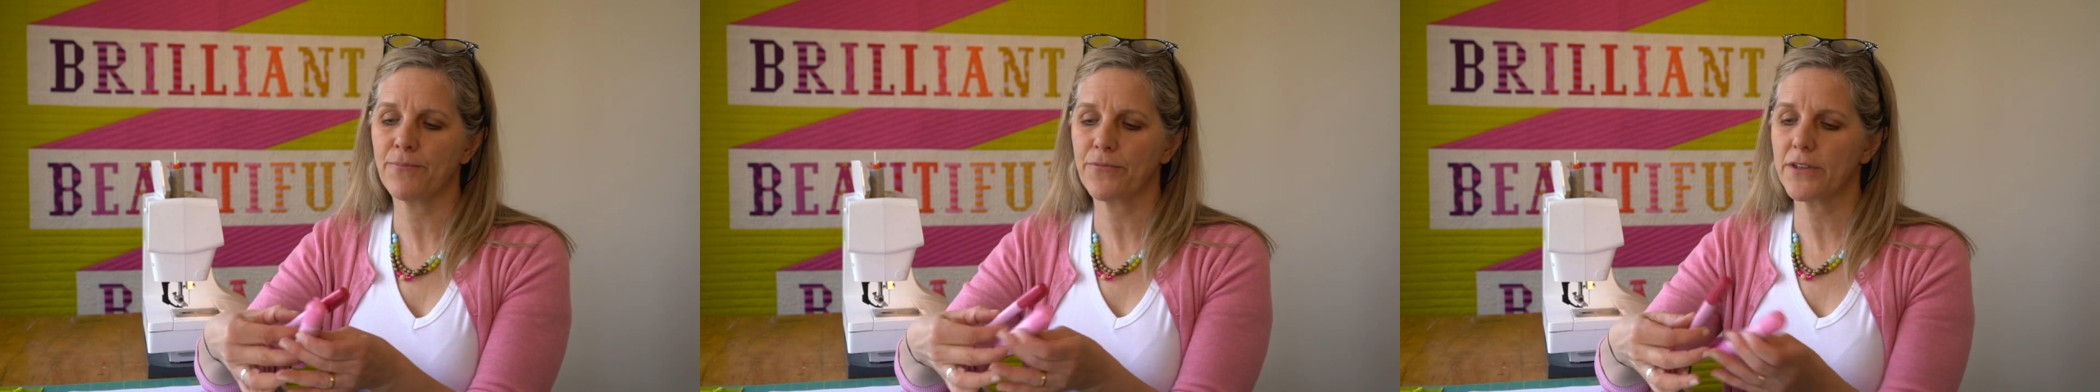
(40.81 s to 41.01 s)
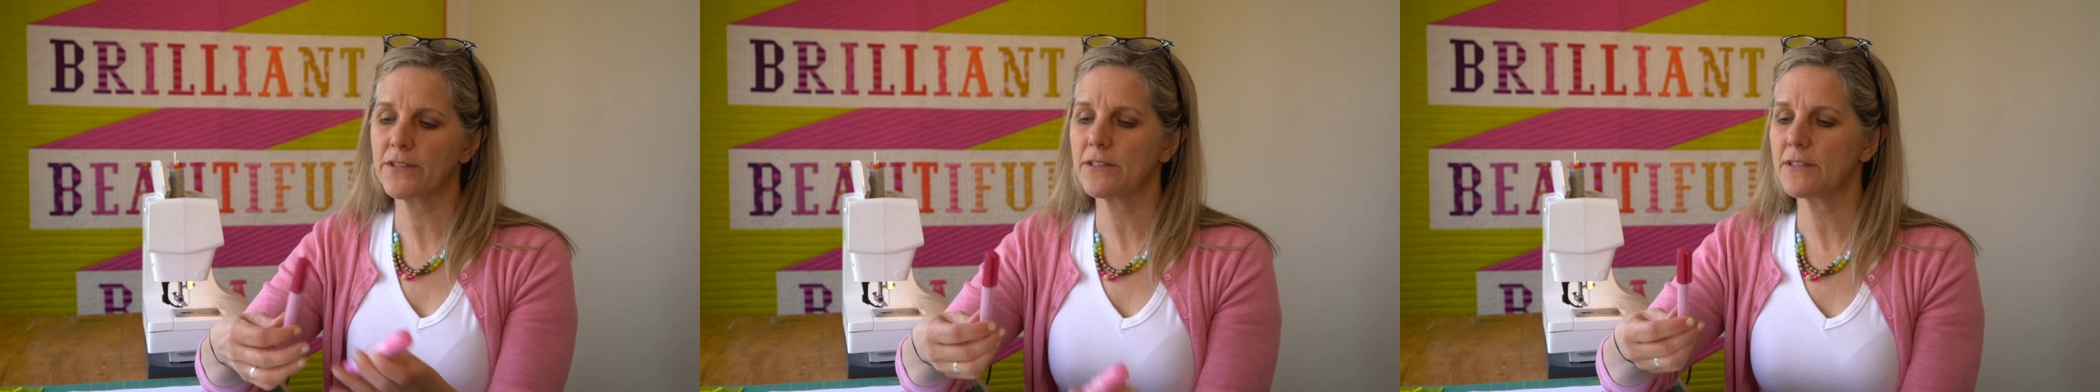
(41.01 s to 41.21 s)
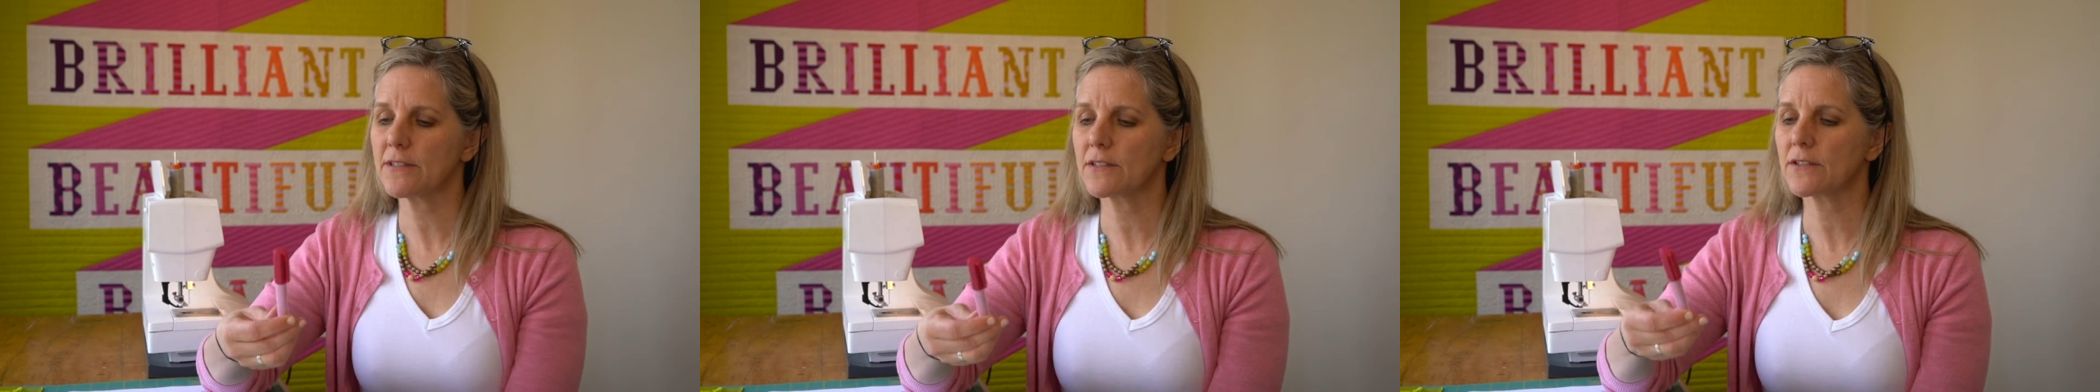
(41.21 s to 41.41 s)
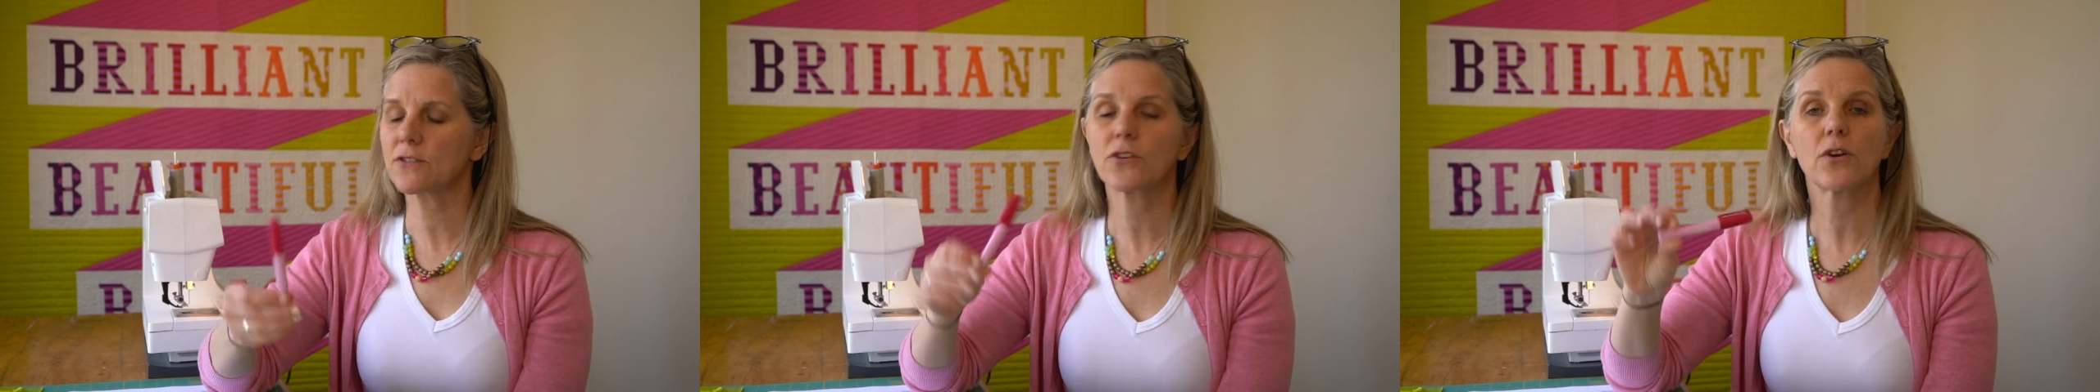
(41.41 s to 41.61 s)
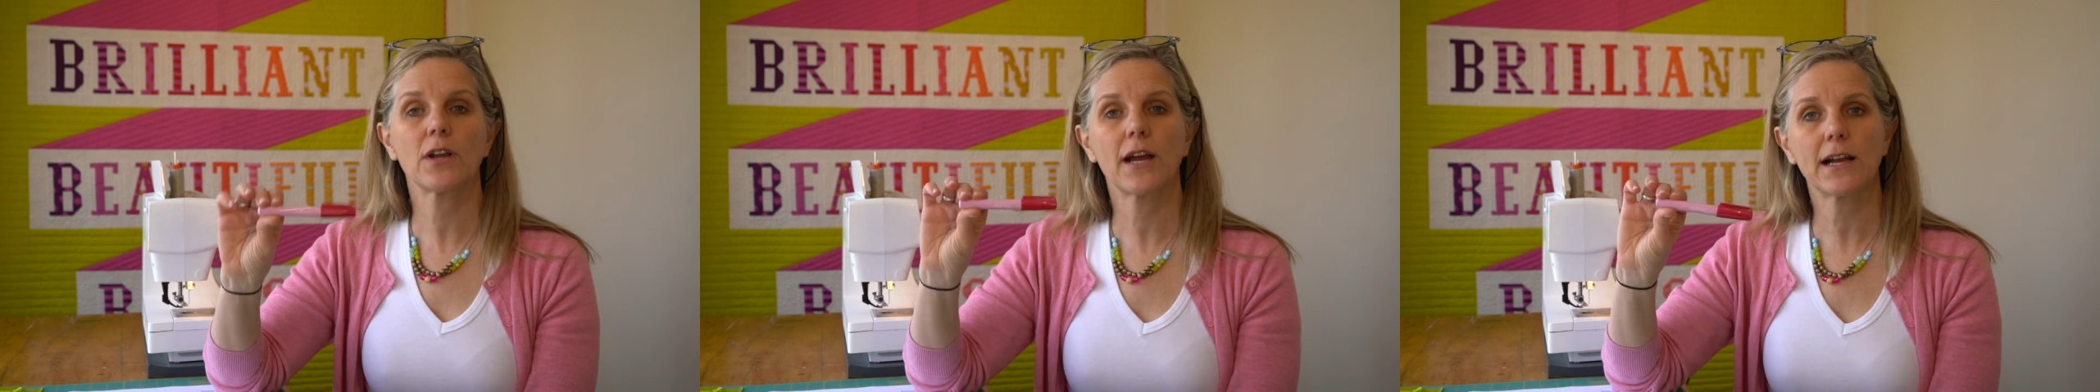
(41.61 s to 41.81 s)
This is the
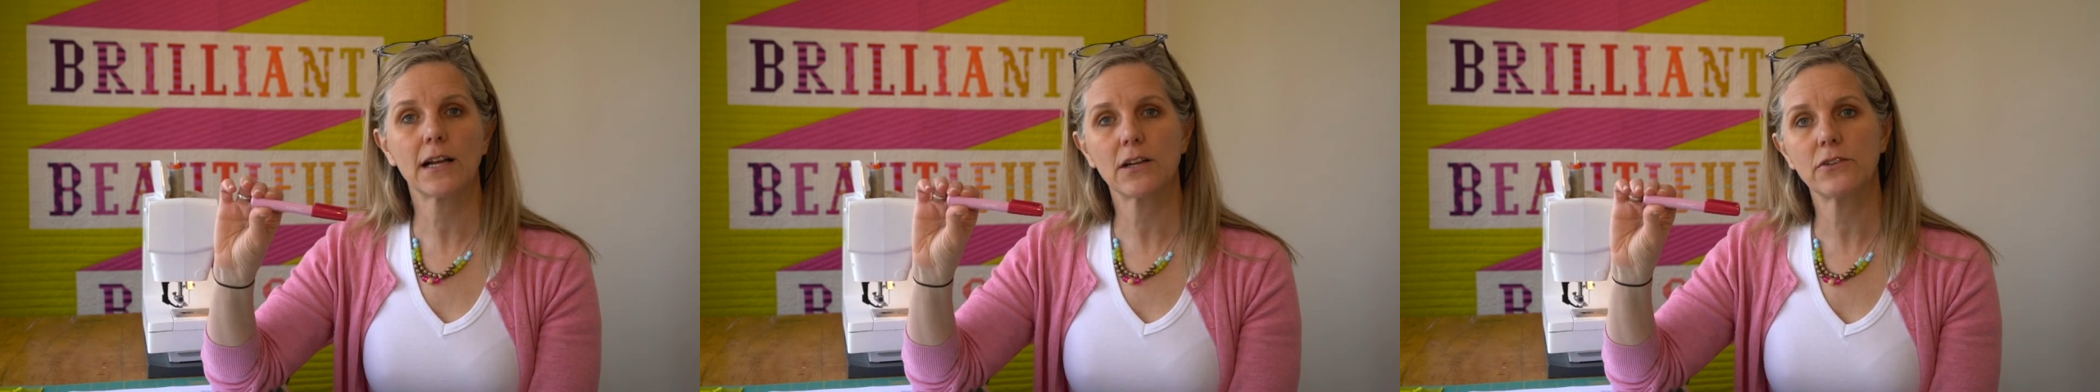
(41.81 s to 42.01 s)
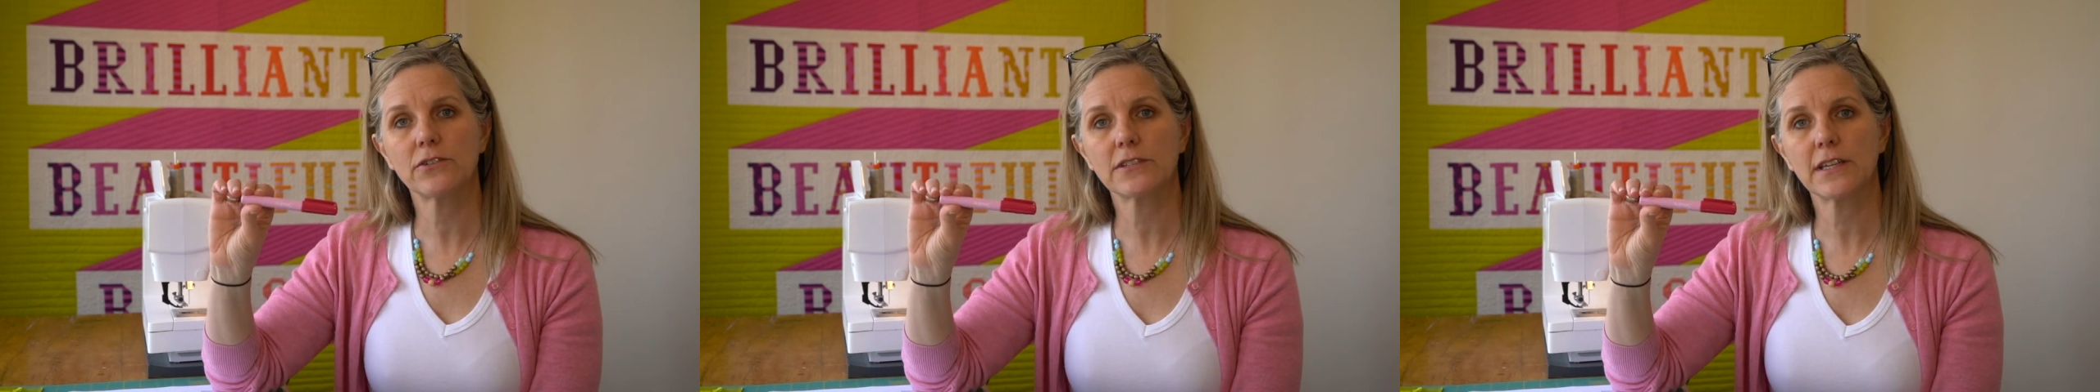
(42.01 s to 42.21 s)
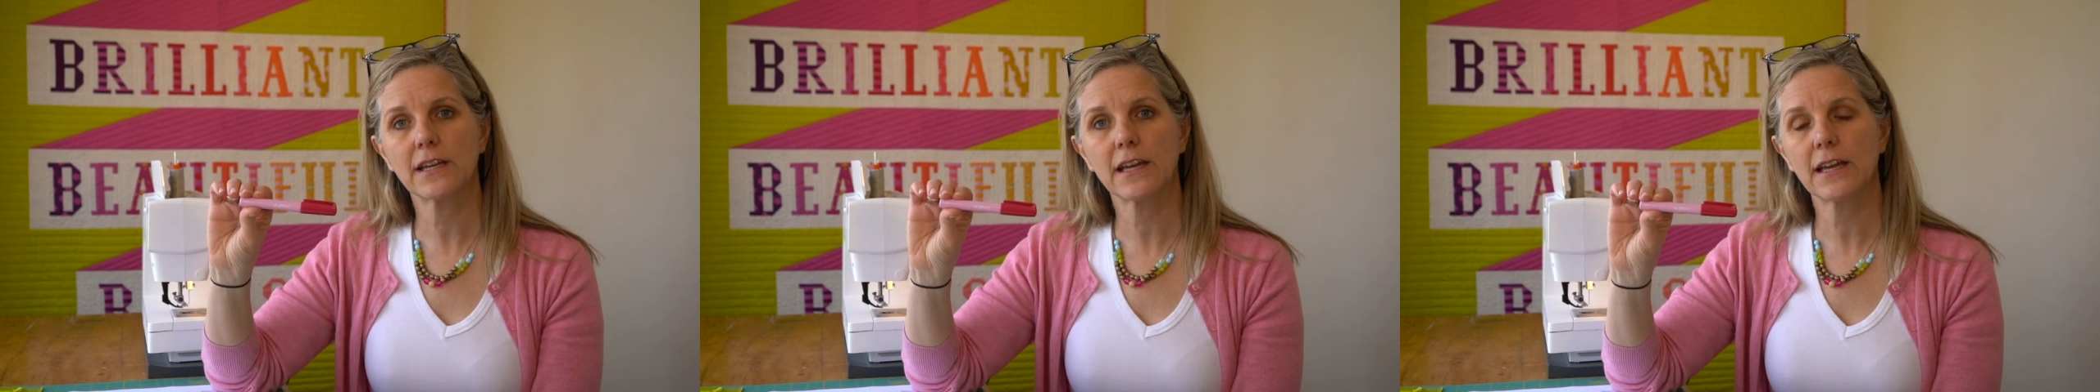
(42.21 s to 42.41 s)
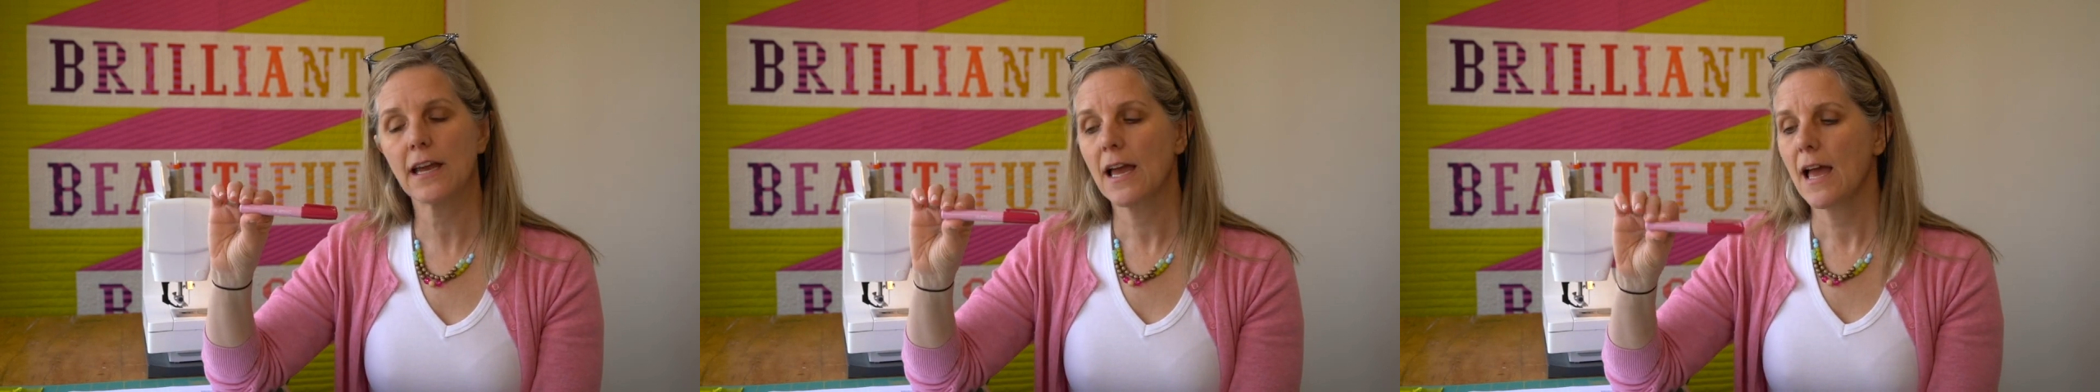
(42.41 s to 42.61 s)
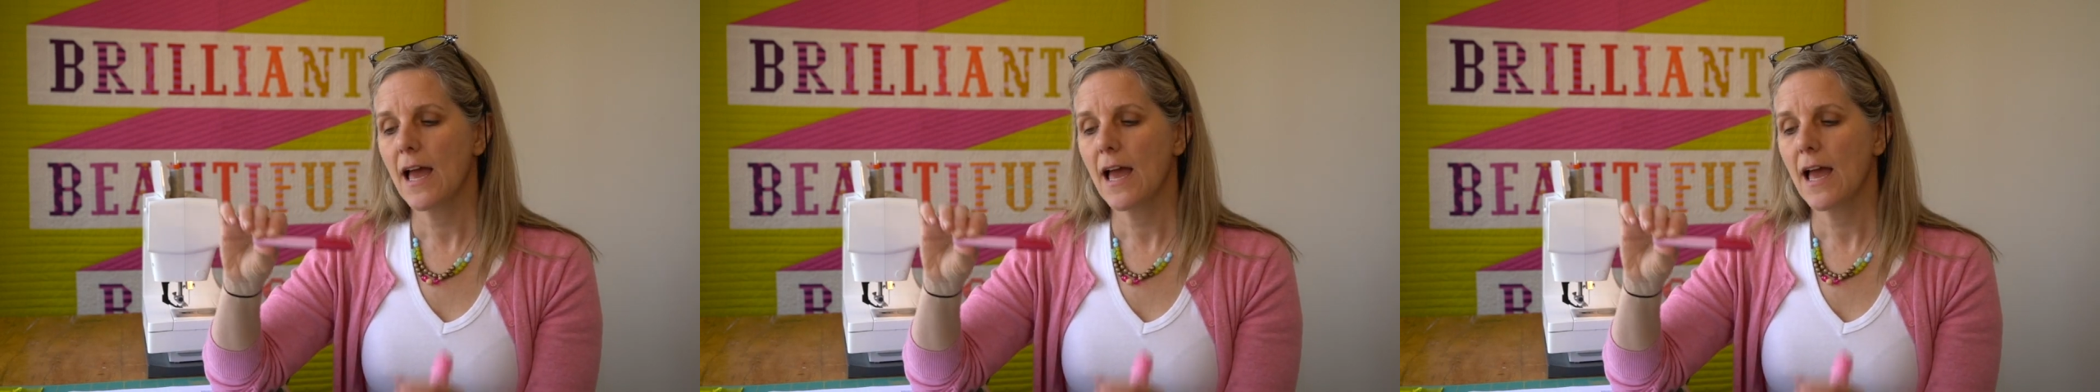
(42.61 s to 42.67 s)
Soline glue stick.